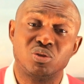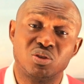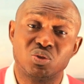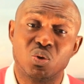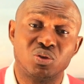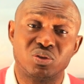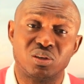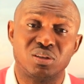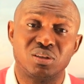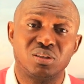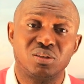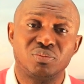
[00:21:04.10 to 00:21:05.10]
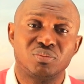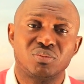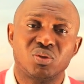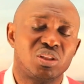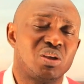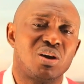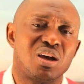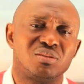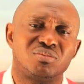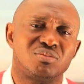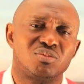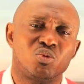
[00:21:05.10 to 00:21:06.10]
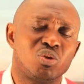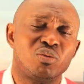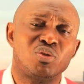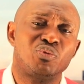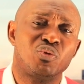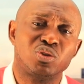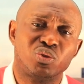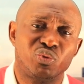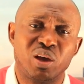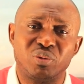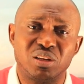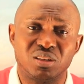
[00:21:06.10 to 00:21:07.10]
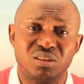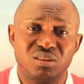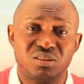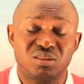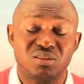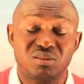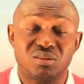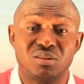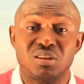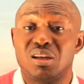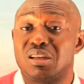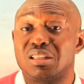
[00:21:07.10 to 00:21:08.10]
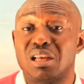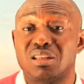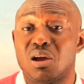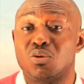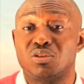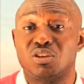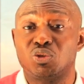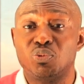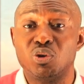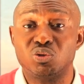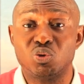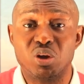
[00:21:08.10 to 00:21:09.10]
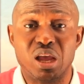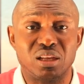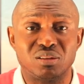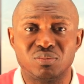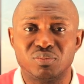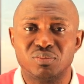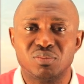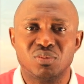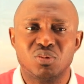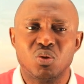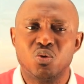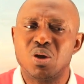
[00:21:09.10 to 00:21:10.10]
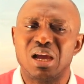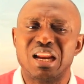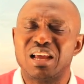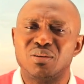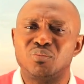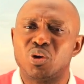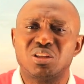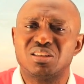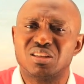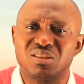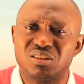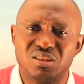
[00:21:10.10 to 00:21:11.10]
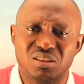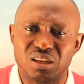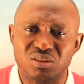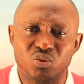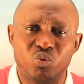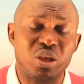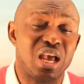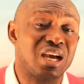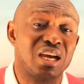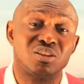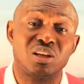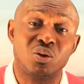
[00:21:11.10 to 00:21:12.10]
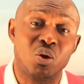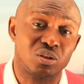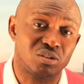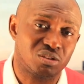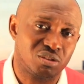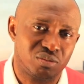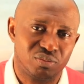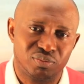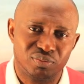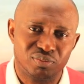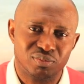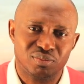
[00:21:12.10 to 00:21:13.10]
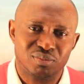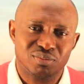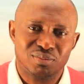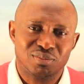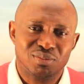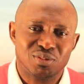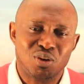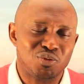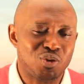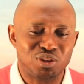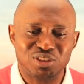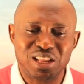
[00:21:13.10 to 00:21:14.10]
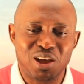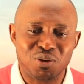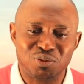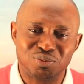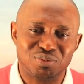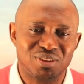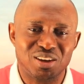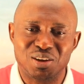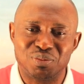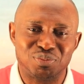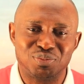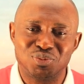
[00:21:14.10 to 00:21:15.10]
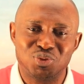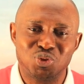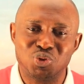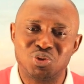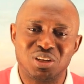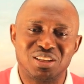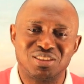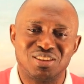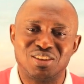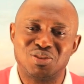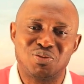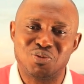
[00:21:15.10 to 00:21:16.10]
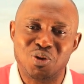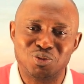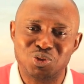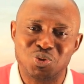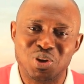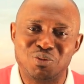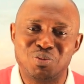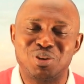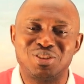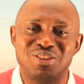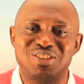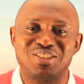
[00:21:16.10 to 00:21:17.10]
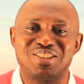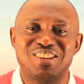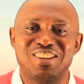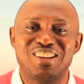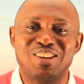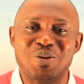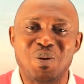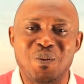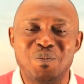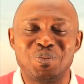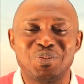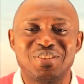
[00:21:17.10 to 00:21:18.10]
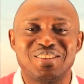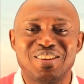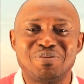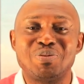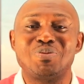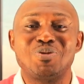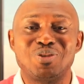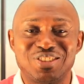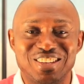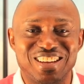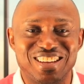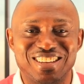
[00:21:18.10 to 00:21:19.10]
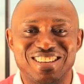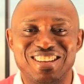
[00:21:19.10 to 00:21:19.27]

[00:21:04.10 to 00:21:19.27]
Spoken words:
this country, they were one of the first families that I was exposed to, and we are like brothers and sisters. We hang out a lot. Of course, now children is involved, so everybody's, you know, people will say,